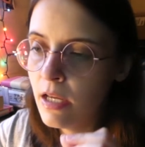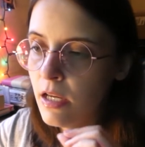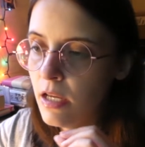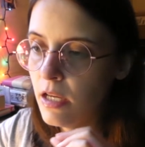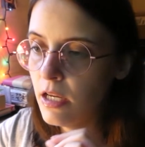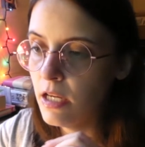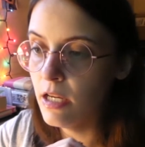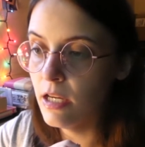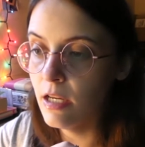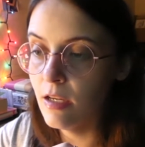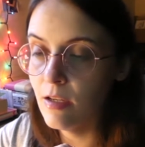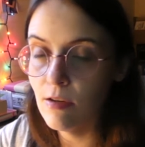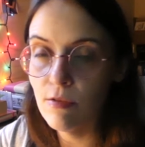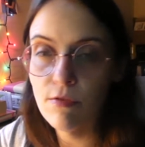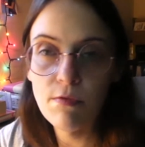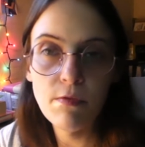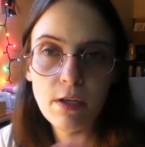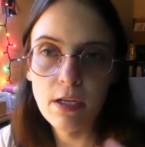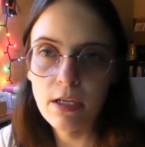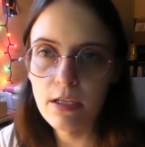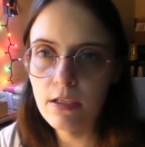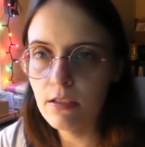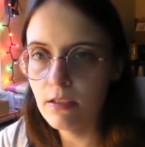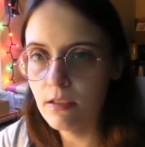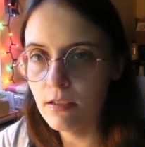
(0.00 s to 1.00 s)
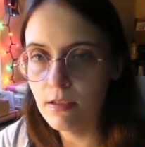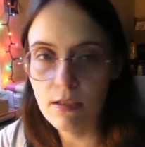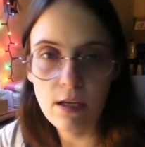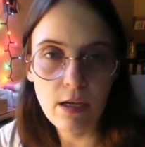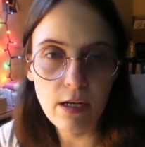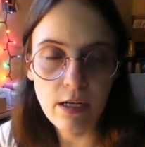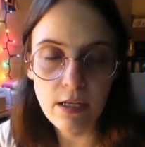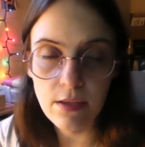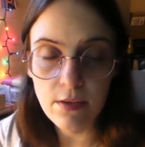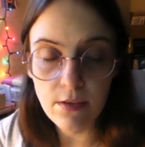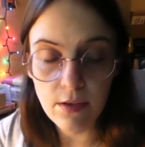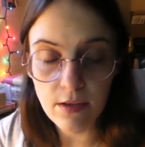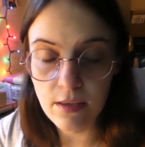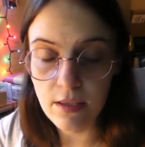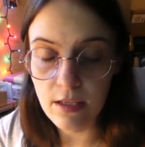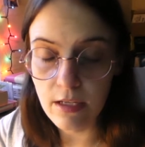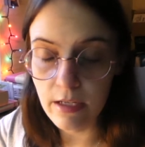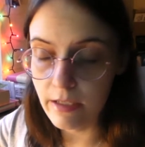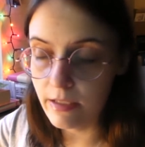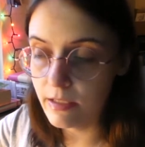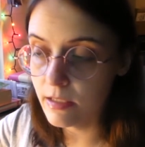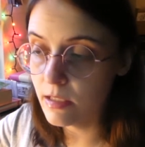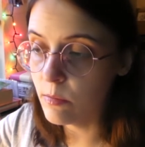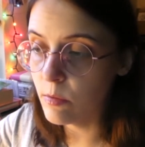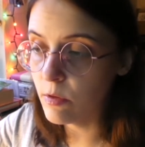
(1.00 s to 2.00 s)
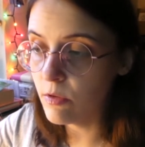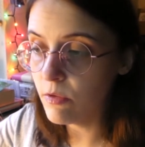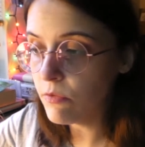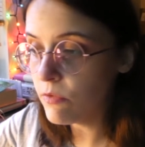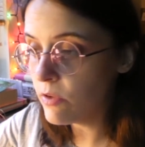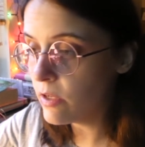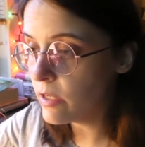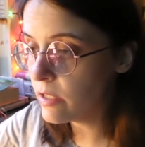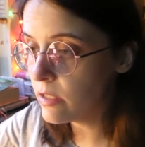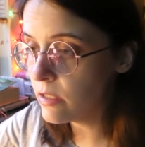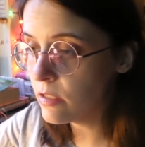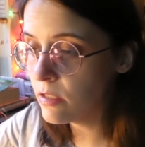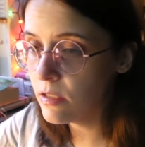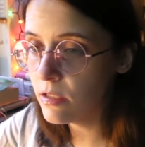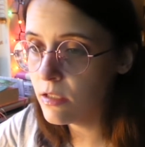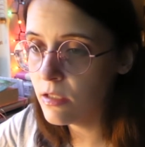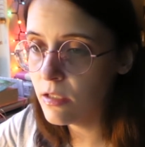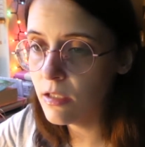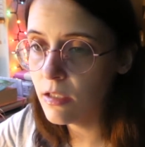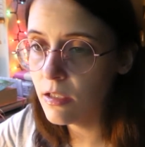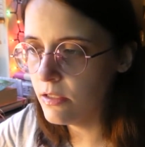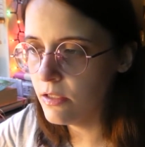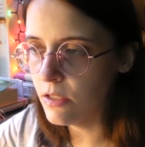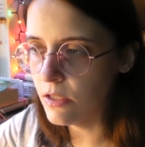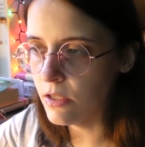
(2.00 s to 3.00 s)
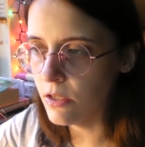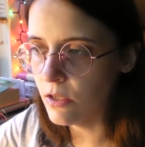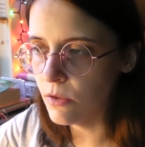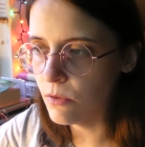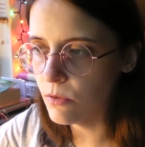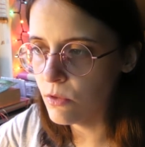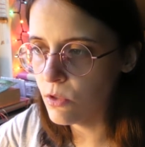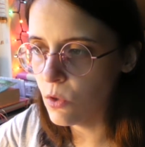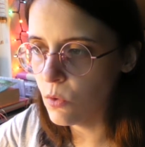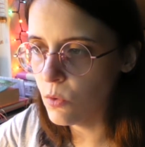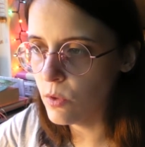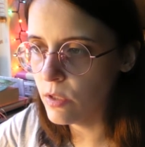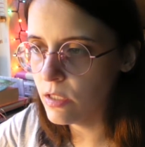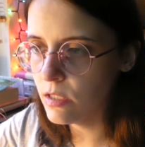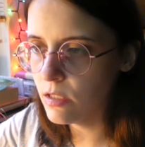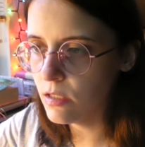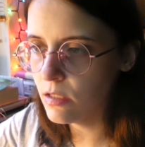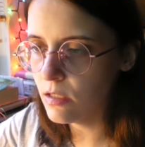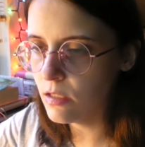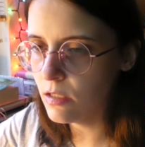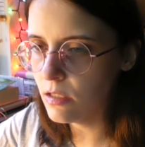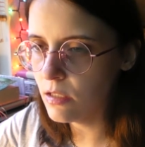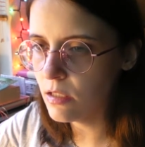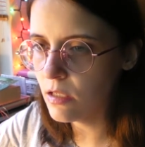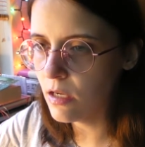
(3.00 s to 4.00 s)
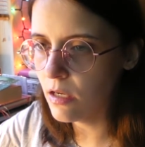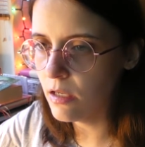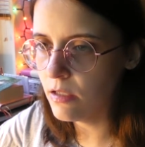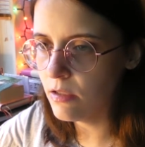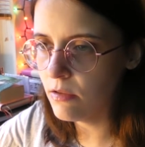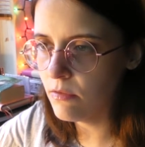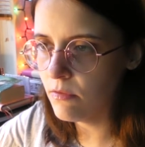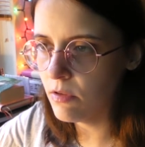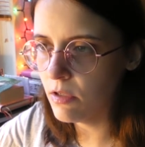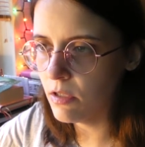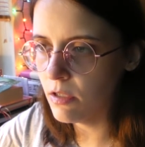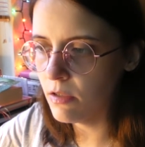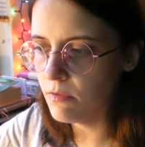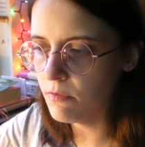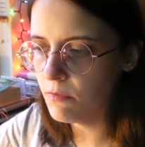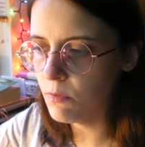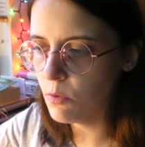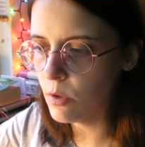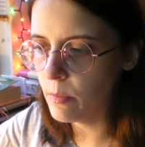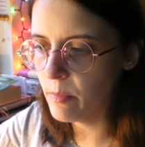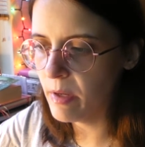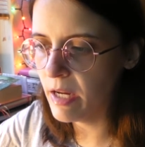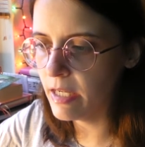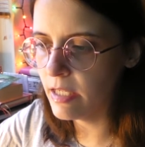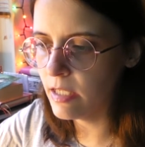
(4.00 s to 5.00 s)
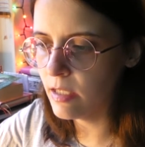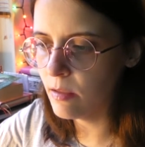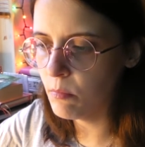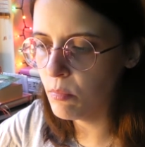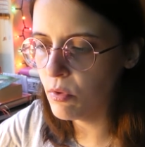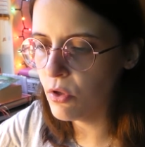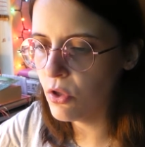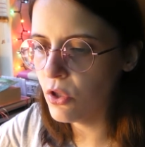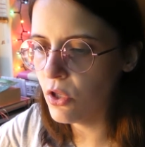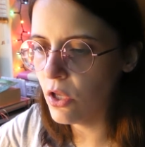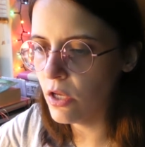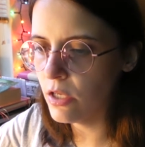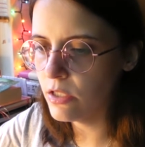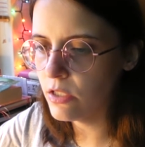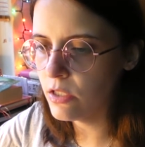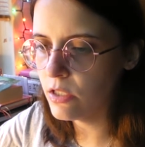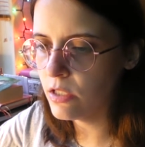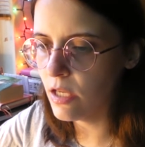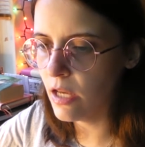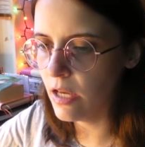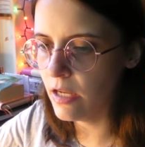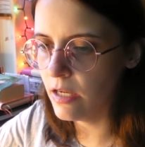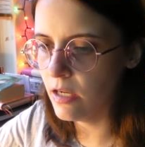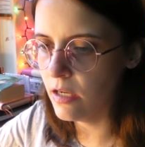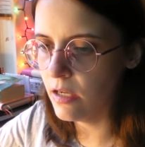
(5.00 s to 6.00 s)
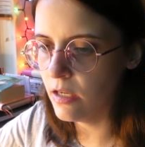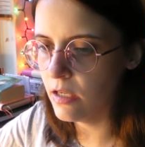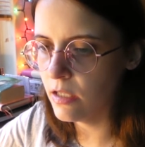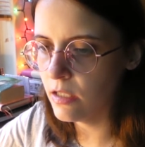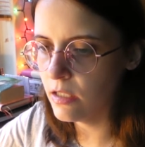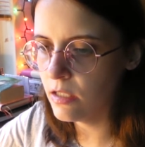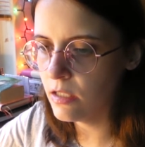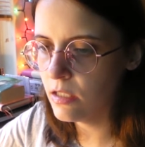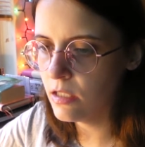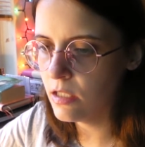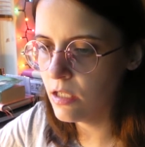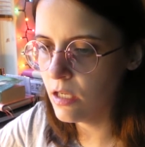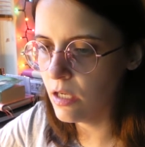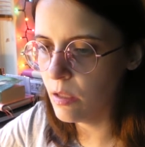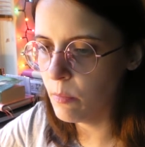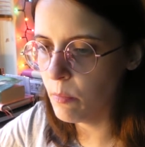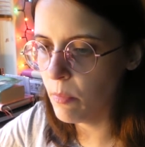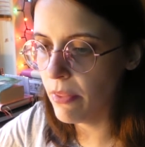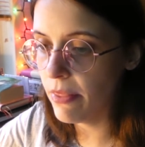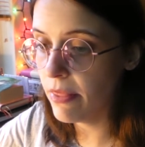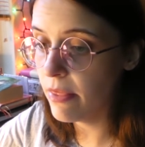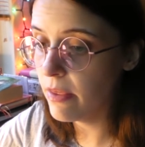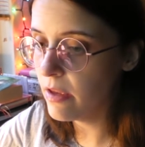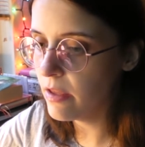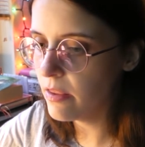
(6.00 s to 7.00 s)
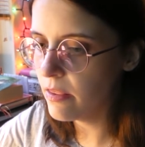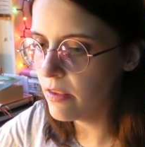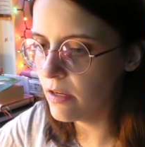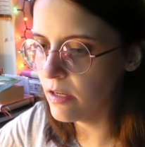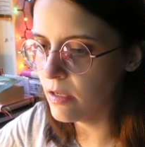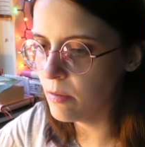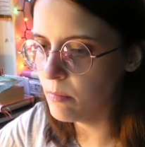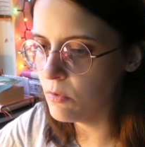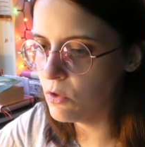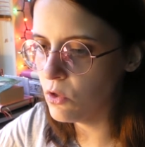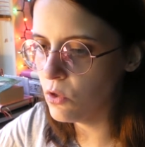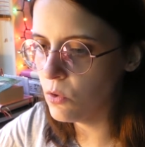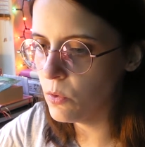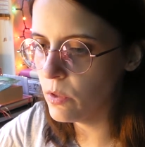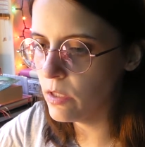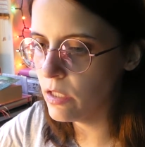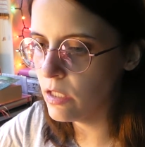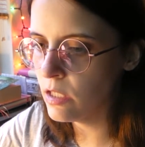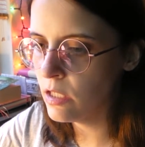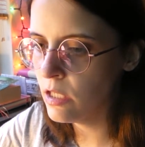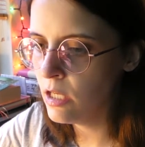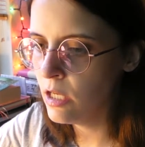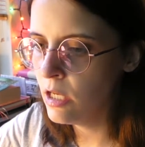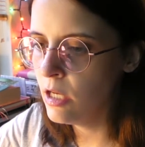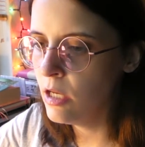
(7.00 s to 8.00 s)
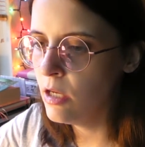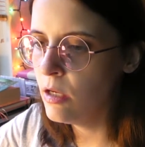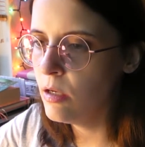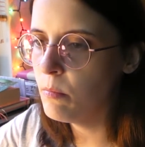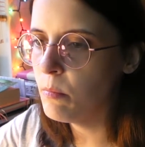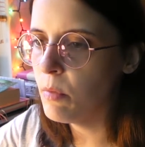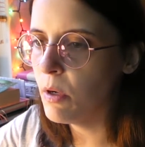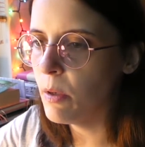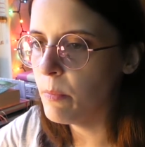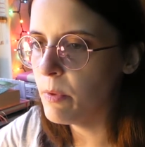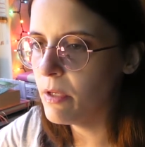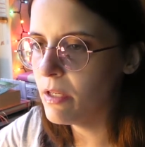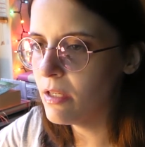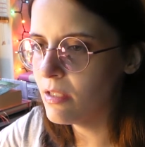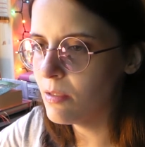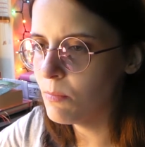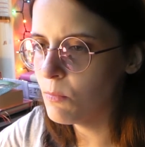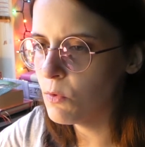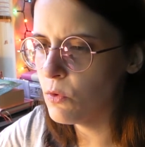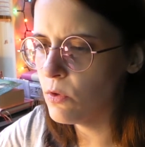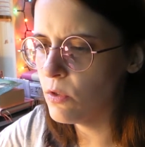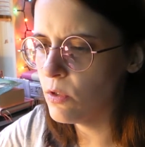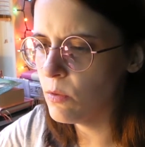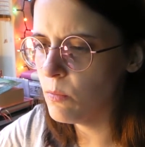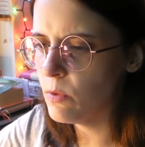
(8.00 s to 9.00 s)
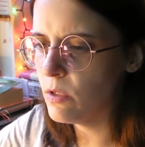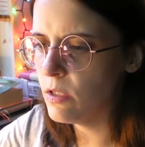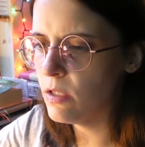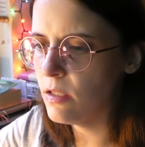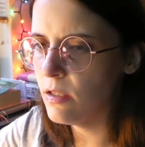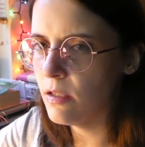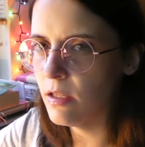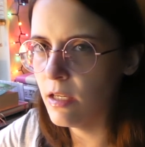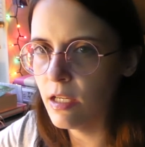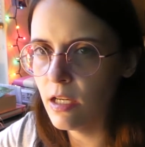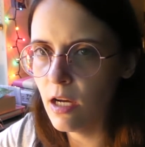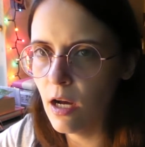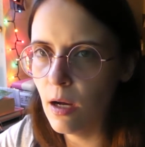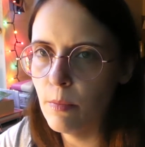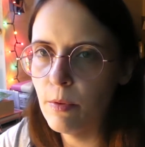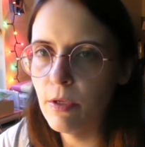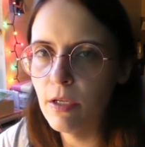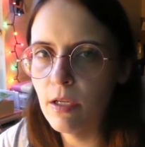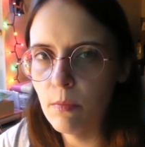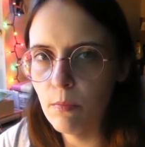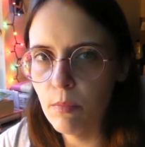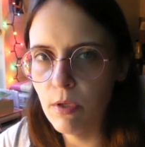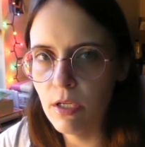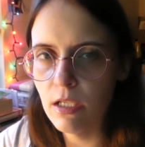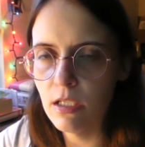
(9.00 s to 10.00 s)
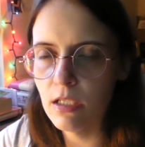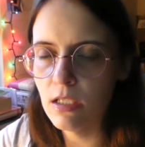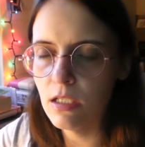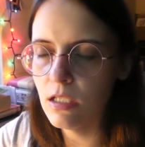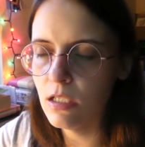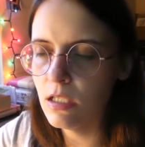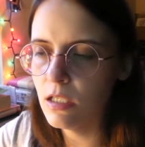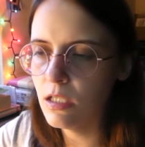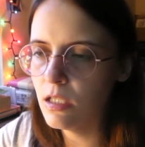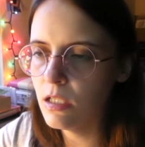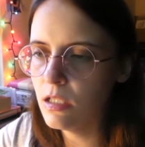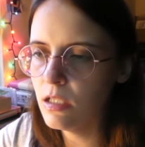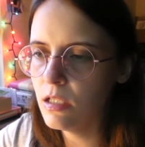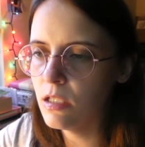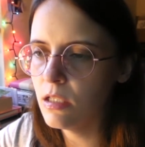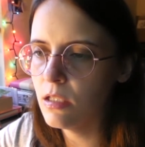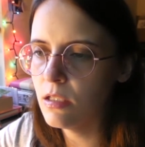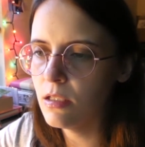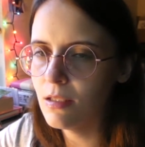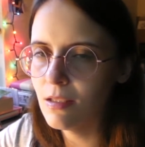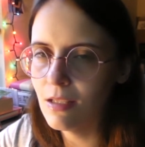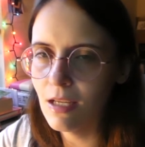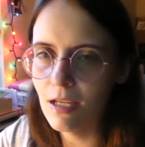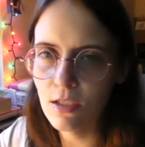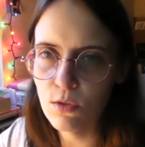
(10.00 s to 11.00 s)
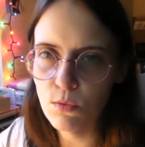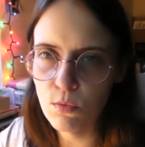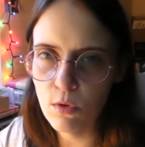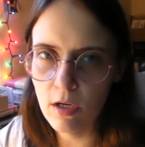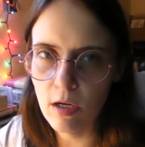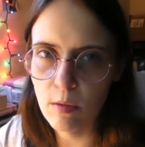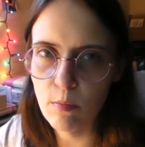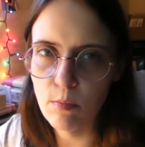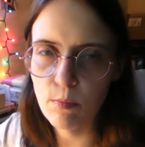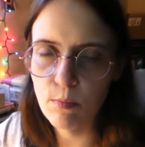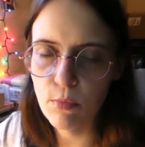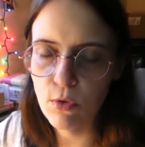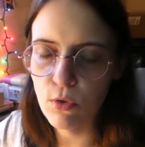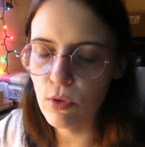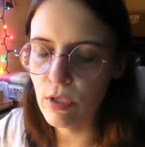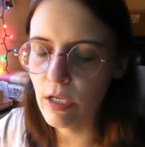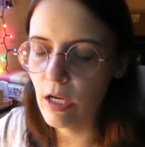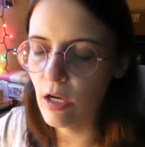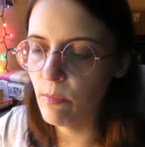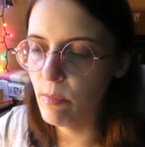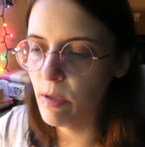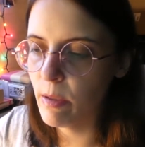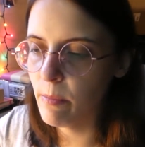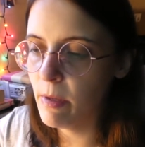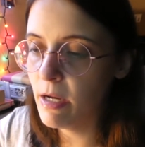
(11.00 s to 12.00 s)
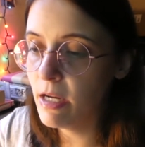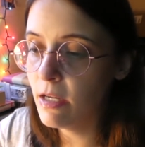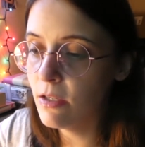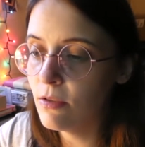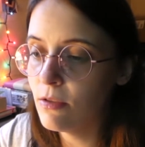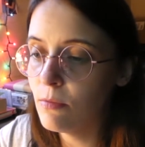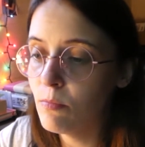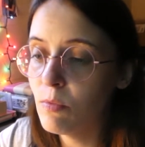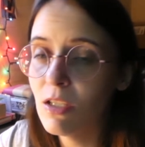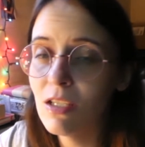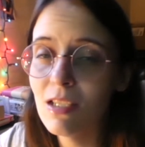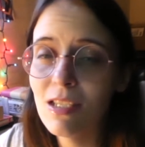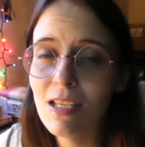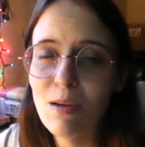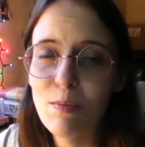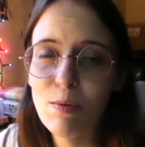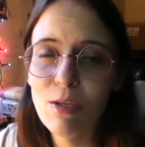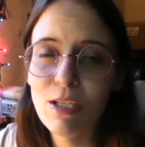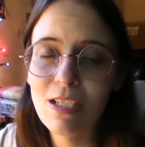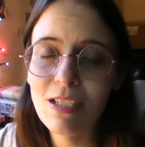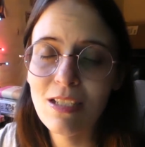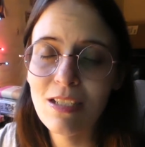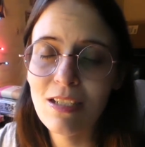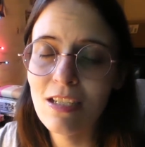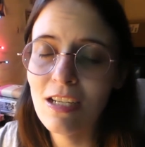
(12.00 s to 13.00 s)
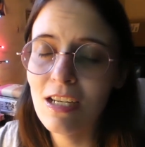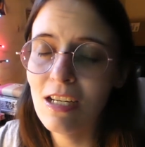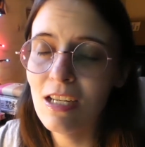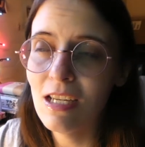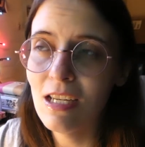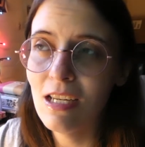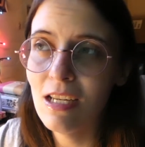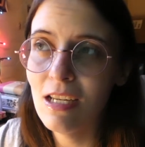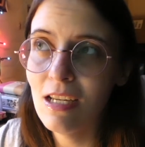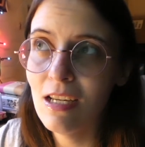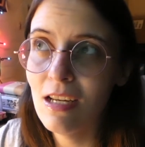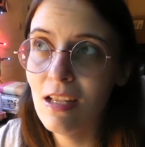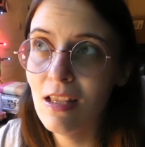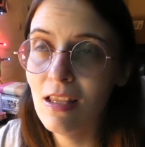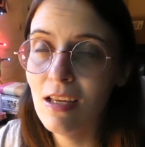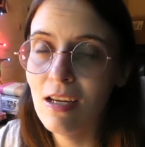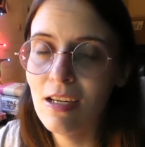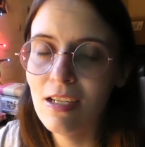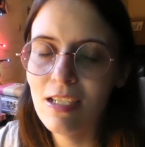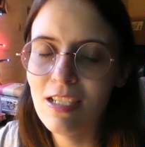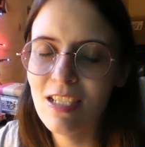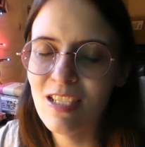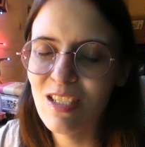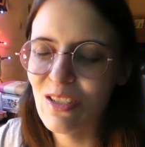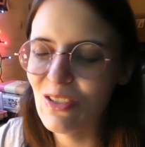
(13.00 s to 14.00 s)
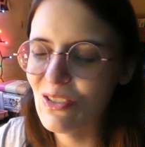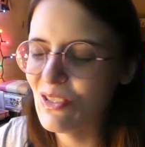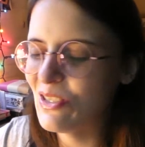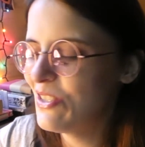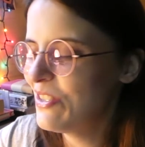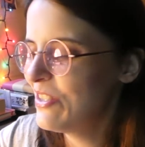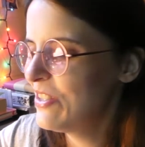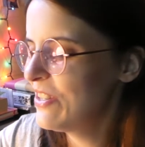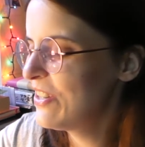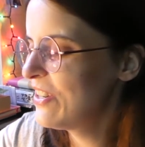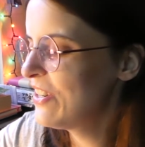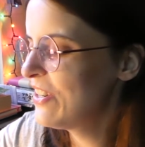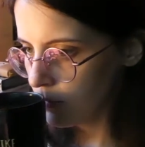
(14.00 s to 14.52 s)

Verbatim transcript: and fix anything that needs to be fixed, you know. So it's kind of a formatting plus editing type thing that I'm doing, but because I'm going to be like copying and pasting, that's why I pulled out my mouse, because that makes it a lot easier.